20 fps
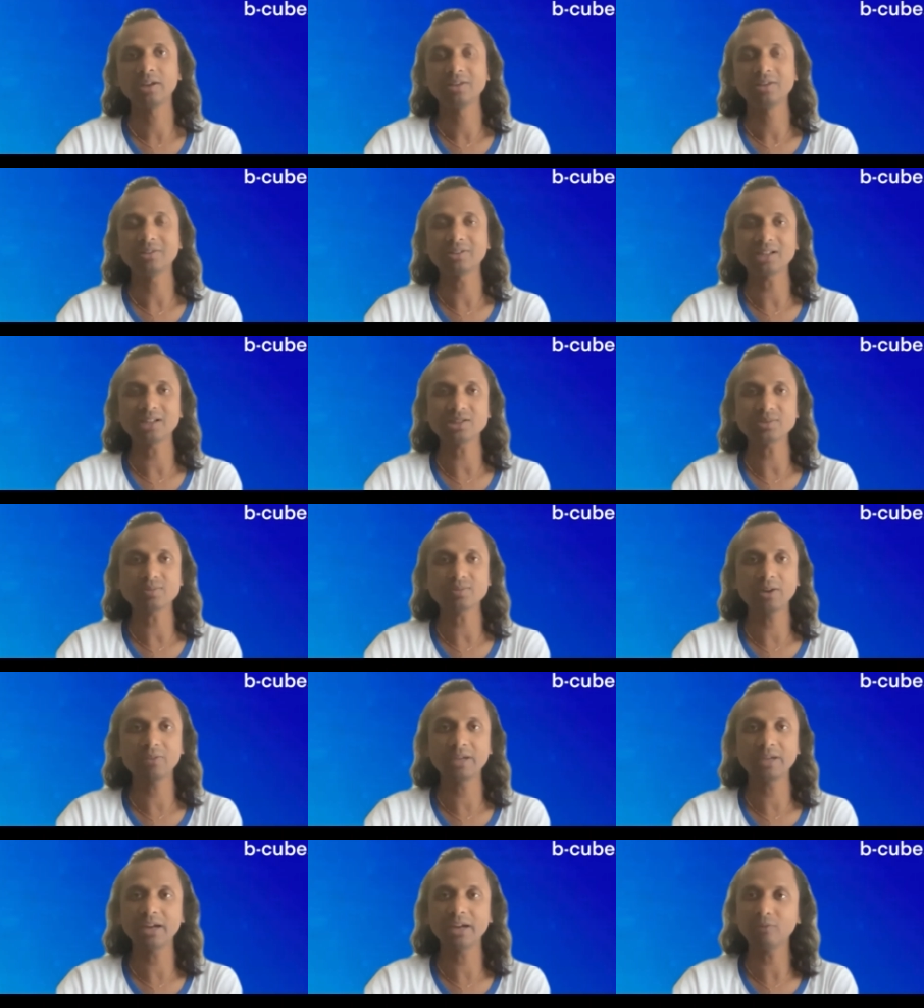So that's
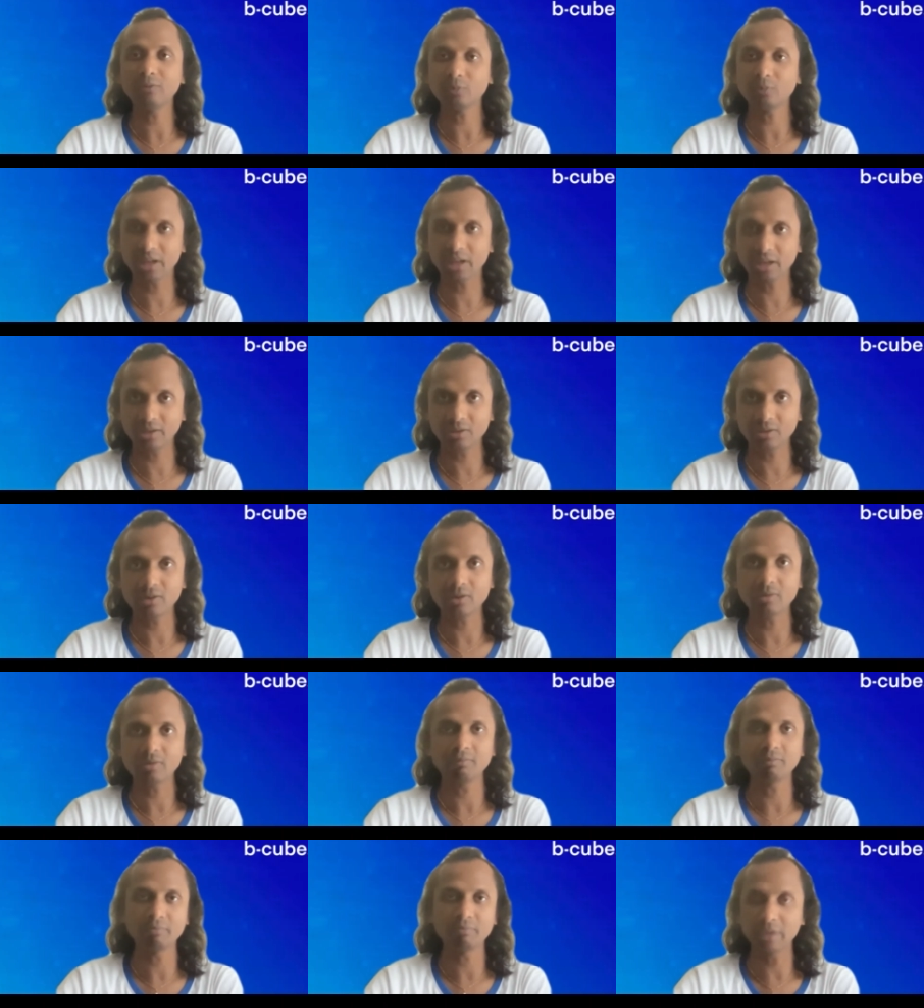why we have to
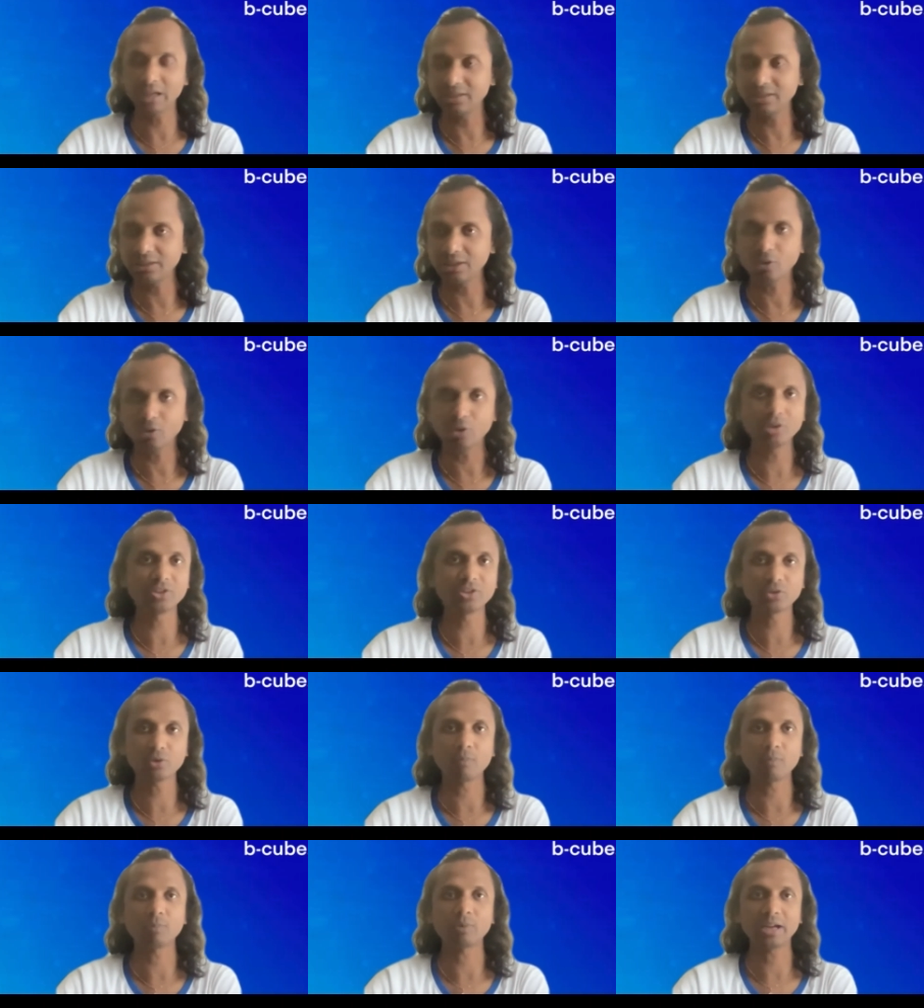maintain all these
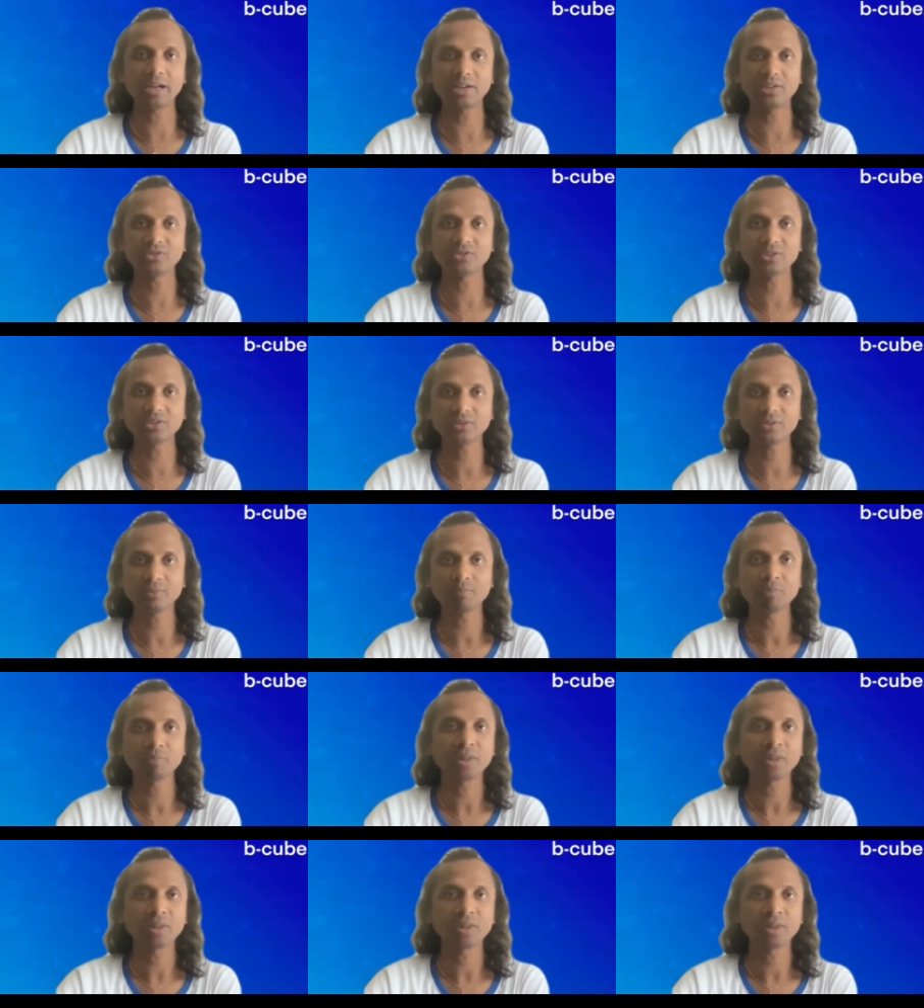compliances.